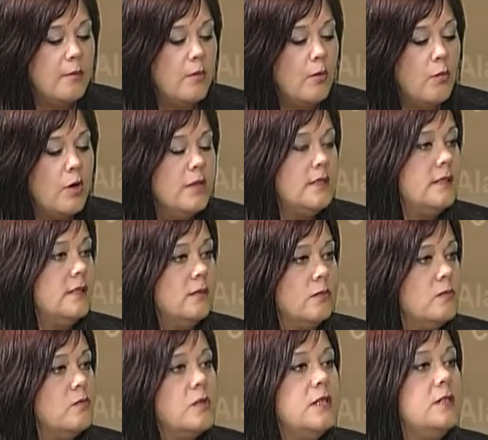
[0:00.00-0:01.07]

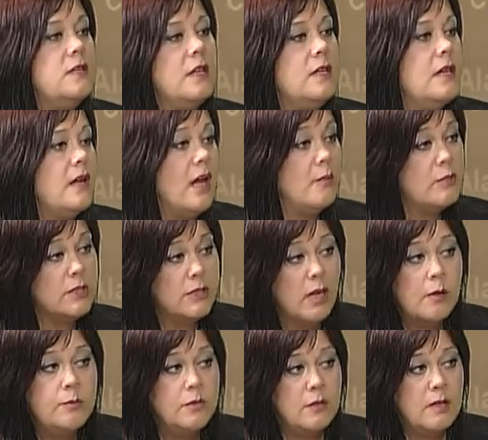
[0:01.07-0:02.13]
what do they need? How much
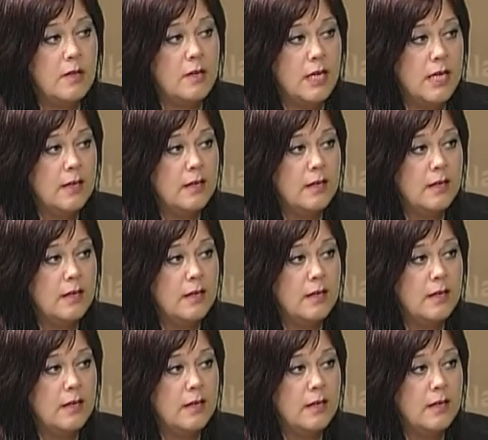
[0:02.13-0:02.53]
help do they need?